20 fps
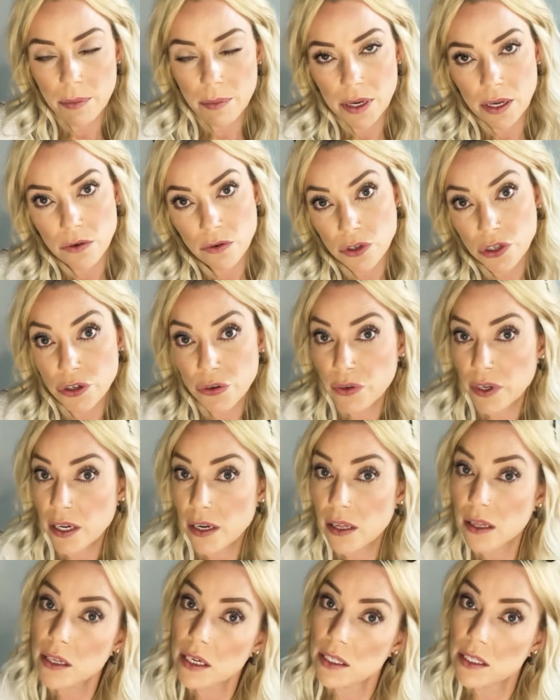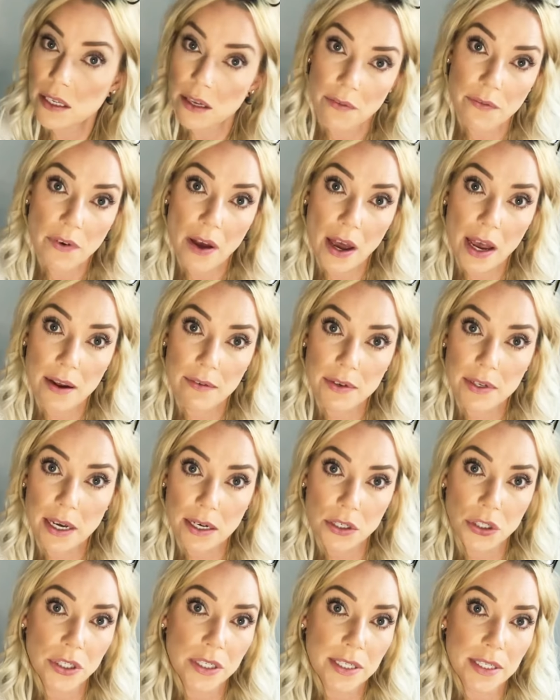but you do need at least 5 to
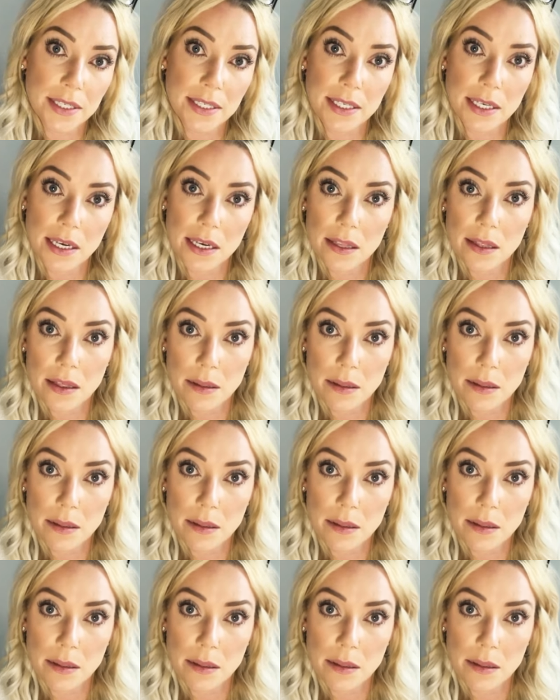actually see